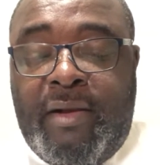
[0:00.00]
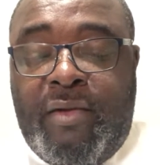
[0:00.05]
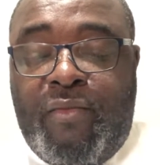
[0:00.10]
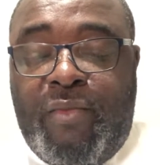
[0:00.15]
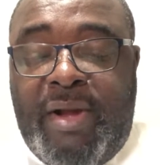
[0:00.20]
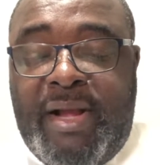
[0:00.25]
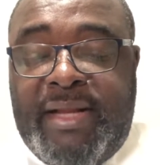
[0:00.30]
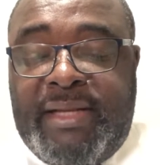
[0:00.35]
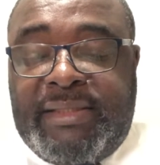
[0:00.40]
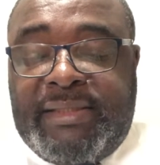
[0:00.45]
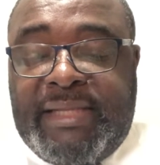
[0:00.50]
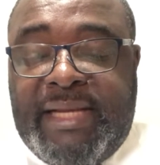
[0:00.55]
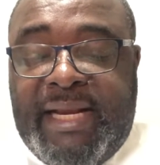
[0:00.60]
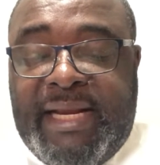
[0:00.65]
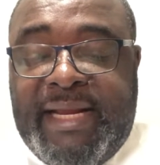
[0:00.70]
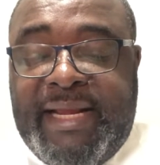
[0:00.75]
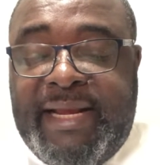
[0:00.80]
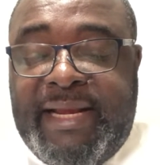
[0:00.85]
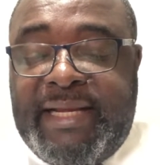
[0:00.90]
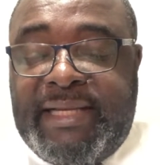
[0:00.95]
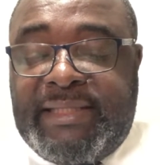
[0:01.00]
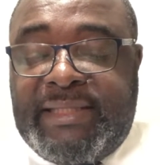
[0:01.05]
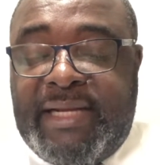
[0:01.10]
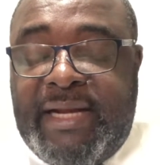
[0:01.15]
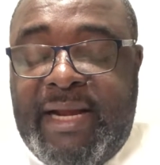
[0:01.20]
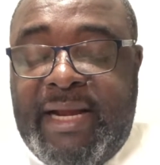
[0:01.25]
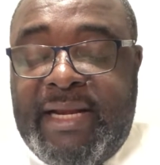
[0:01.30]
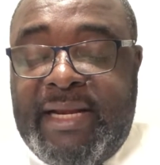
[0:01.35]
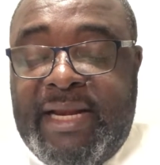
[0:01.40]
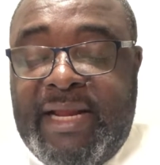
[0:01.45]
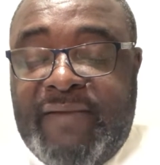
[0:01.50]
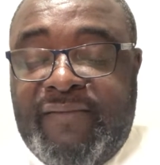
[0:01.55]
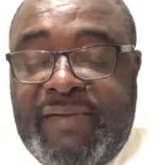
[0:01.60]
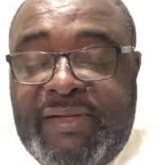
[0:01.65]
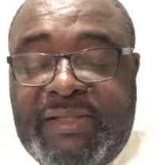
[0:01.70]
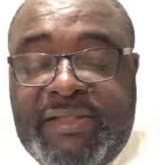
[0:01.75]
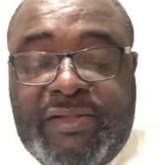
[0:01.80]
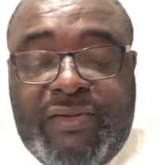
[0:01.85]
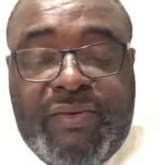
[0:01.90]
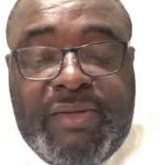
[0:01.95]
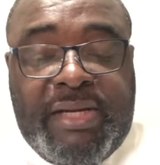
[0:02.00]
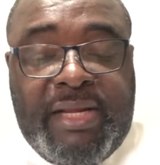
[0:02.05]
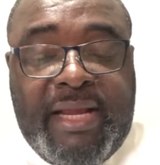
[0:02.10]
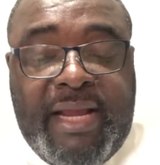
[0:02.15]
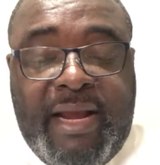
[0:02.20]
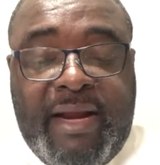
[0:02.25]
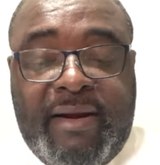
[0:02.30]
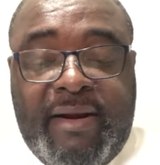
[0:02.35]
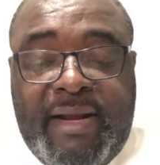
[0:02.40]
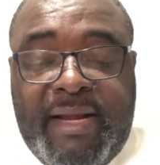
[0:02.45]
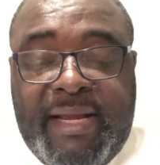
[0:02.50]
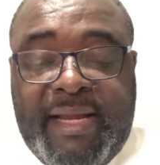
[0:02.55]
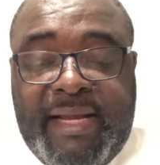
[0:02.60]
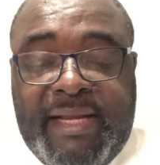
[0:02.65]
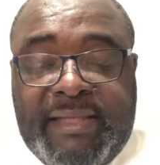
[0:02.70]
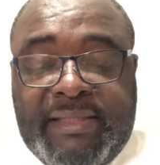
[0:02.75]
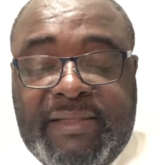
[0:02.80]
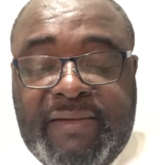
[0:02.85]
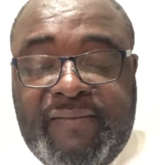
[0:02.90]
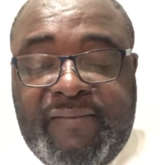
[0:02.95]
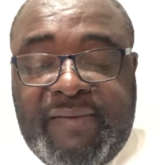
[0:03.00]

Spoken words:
Once Eleazar and David stood together against the